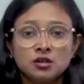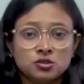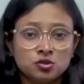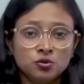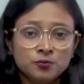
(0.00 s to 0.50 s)

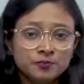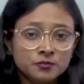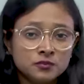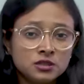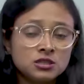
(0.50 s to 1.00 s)
So
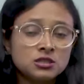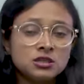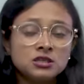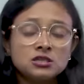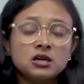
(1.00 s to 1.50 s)
this
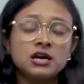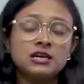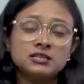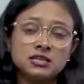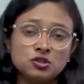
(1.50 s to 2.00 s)
is the
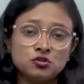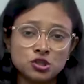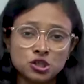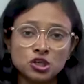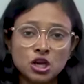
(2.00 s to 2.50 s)
current
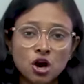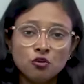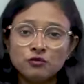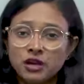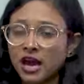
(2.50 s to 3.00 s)
situation
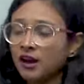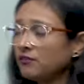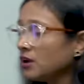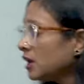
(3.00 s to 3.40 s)
now we have.